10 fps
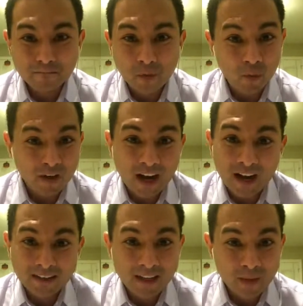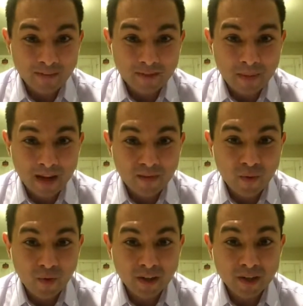or costs that we have to pay
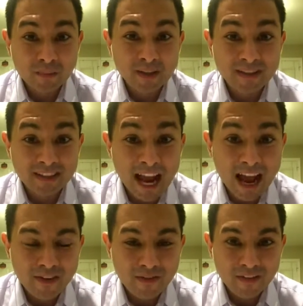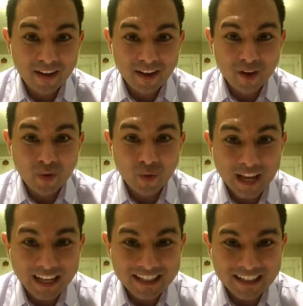for in terms of staff,
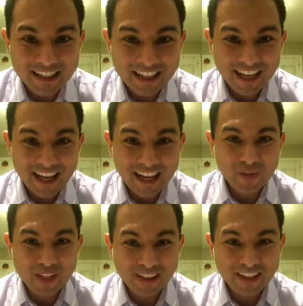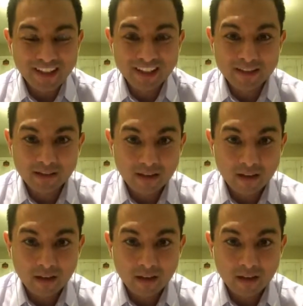rent, and utilities.